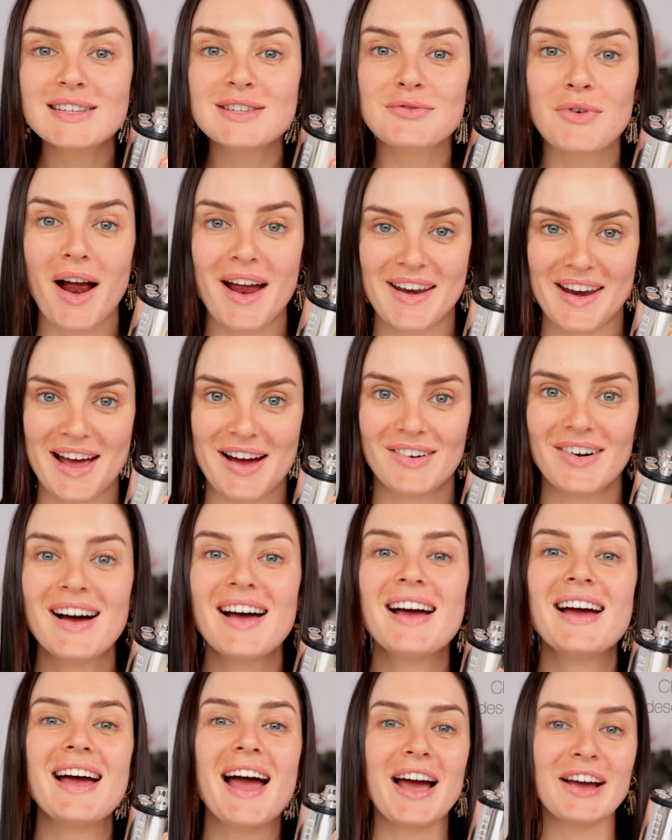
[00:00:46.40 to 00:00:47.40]
this right now
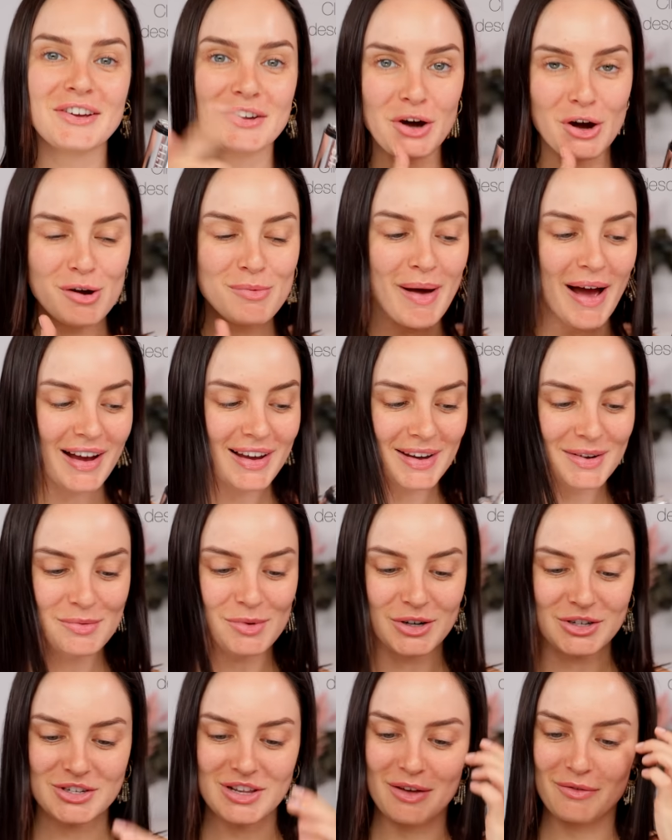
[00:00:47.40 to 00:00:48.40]
and go back and
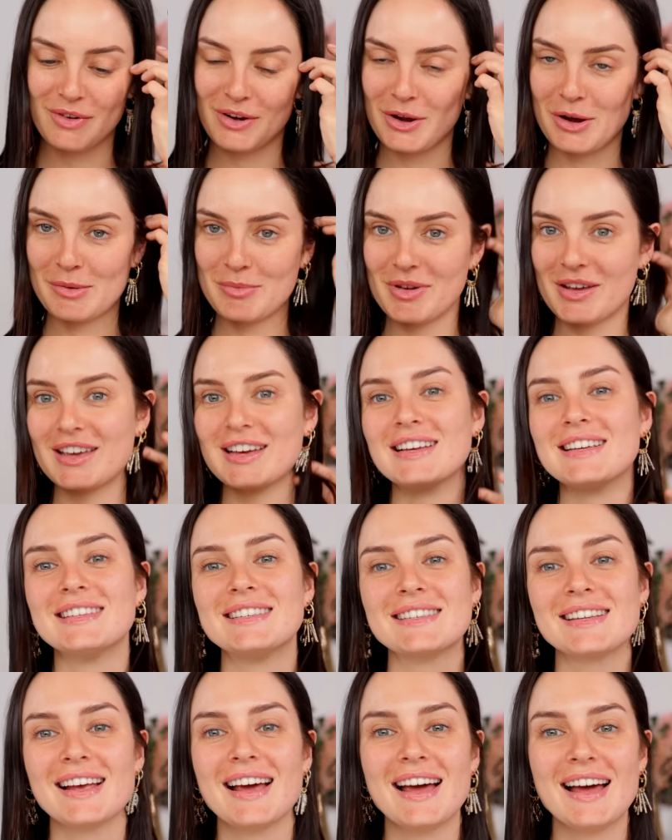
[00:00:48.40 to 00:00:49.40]
watch that video
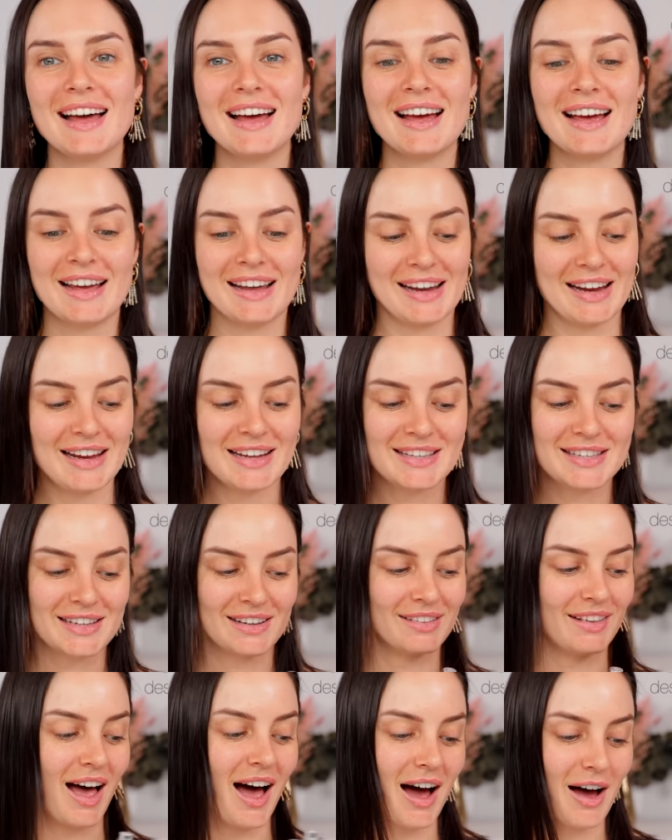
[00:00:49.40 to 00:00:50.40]
because it's a
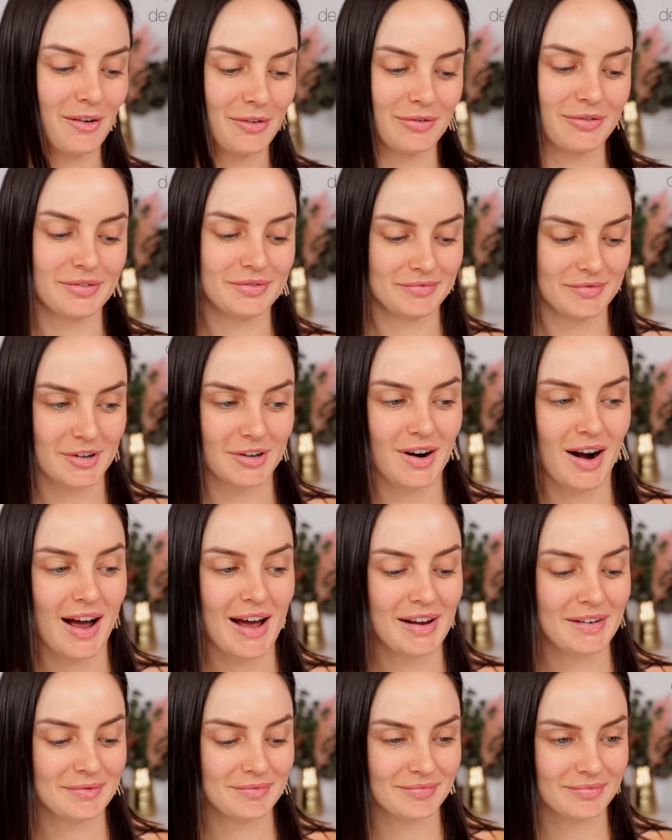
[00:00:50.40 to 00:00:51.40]
laugh. All
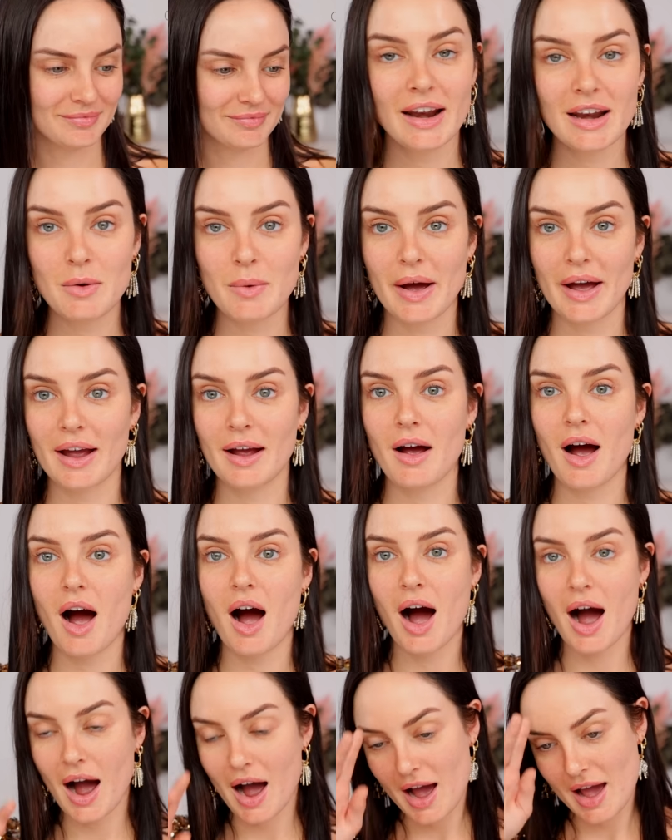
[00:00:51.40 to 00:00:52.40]
right. Anyway,
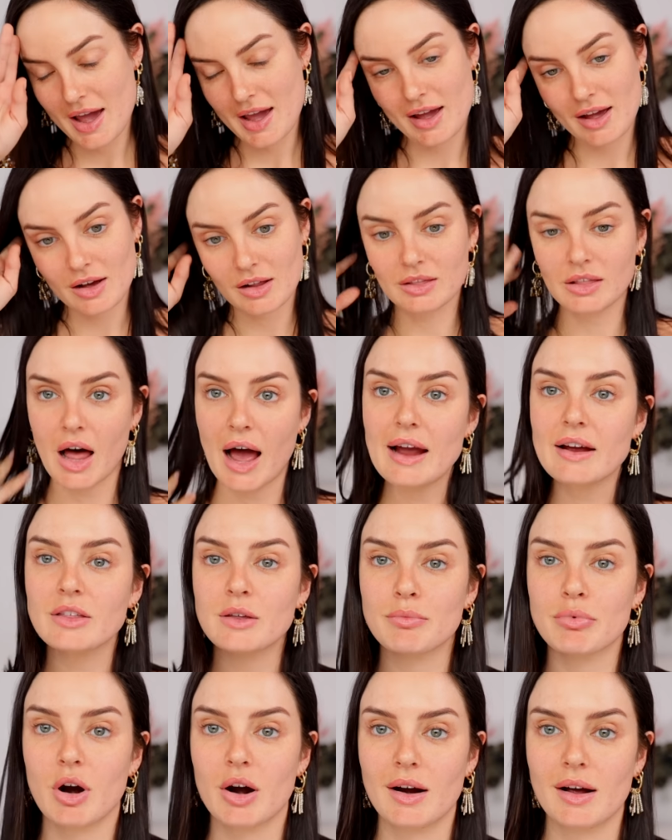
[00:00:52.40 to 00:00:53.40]
I like
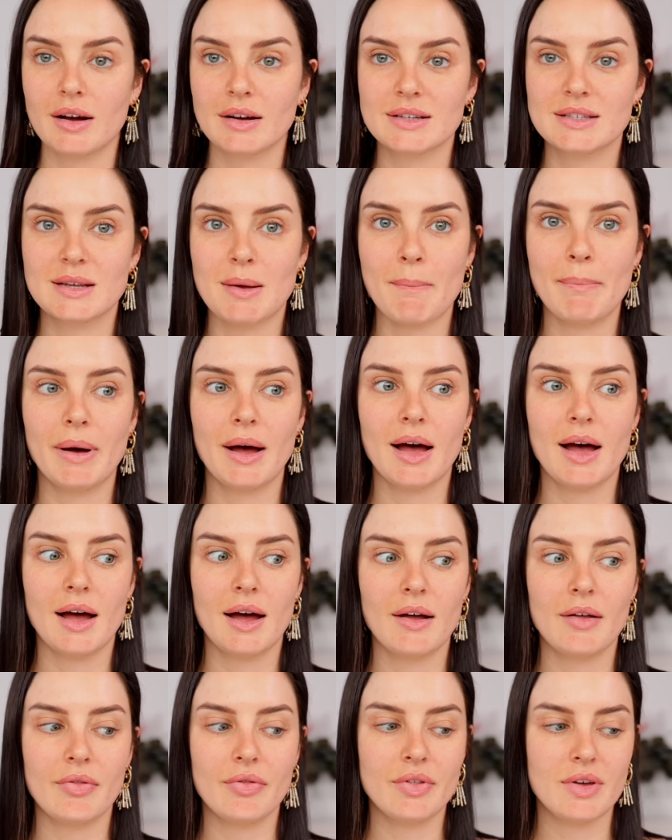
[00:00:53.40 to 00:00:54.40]
the products,
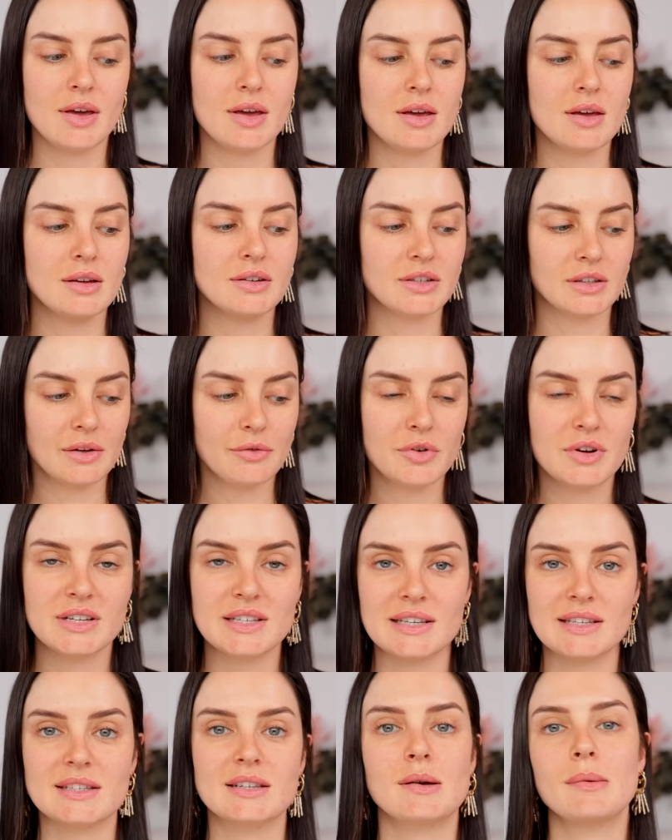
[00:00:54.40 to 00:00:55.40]
but the delivery
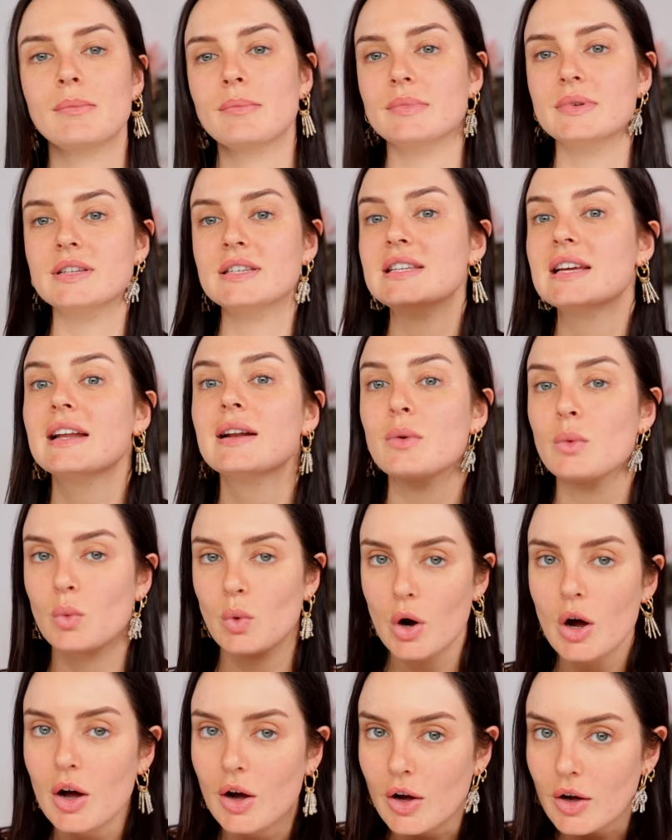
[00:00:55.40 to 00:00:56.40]
system didn't
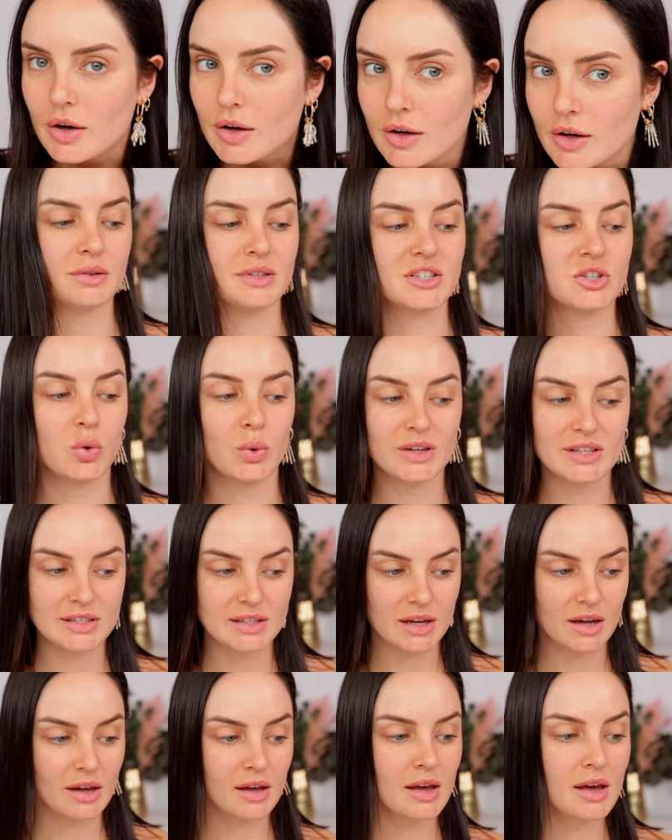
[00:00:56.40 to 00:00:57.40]
work. I was
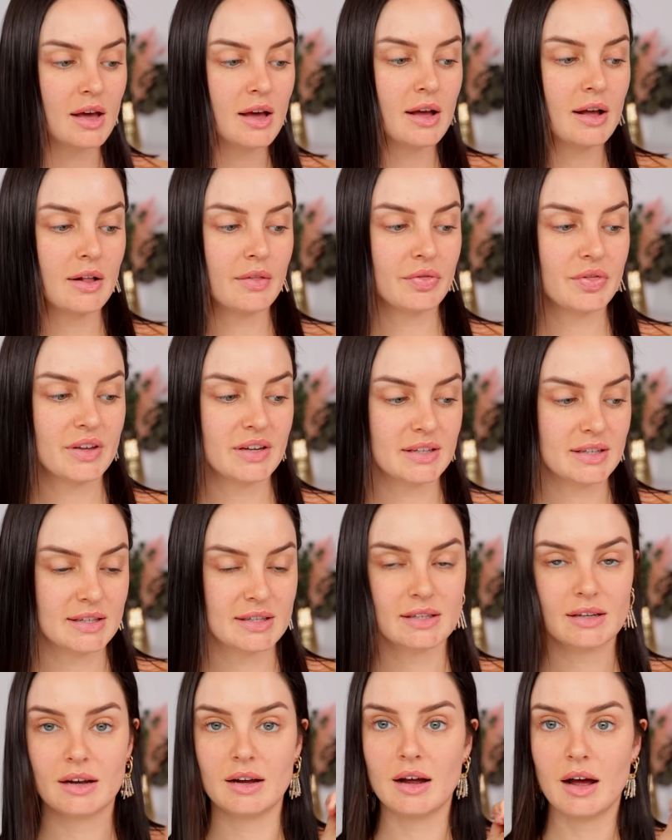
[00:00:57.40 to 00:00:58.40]
twisting
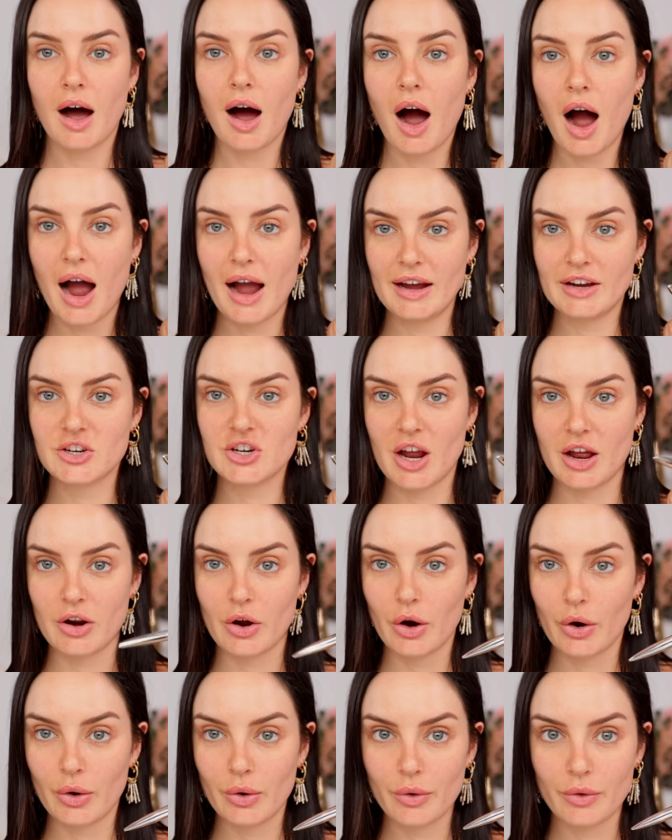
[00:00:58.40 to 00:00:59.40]
this
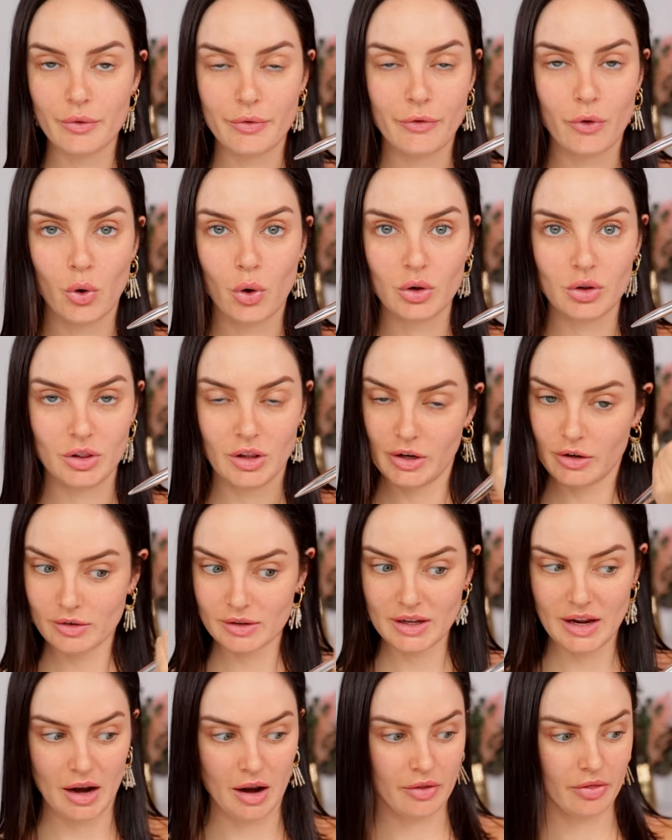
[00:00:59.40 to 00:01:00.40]
eyeshadow for
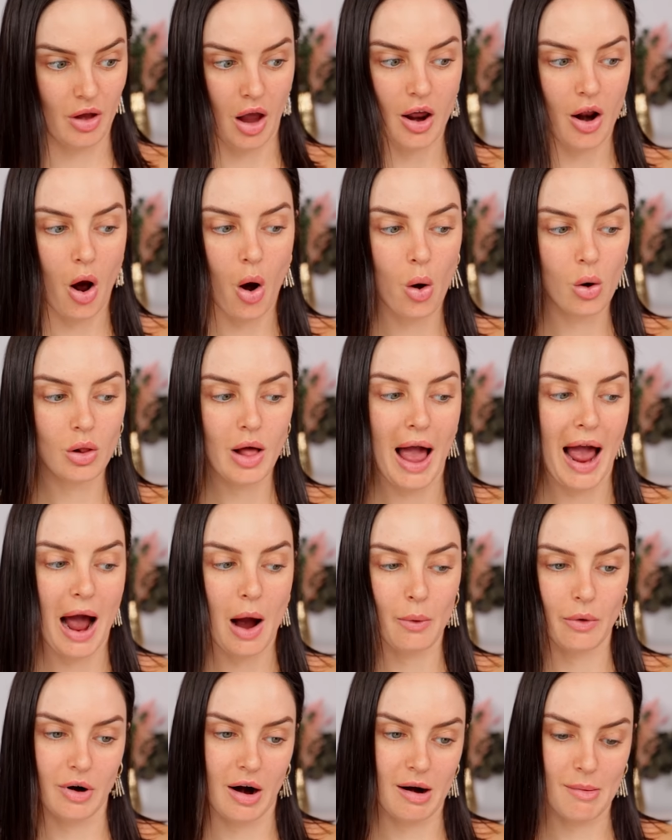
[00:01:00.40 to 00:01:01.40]
literally a whole
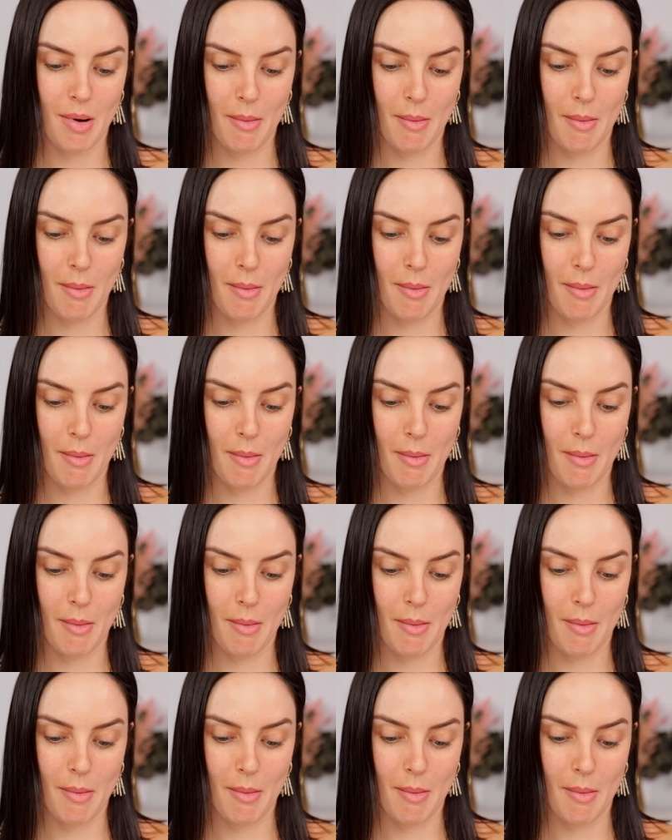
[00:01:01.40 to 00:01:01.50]
hour. I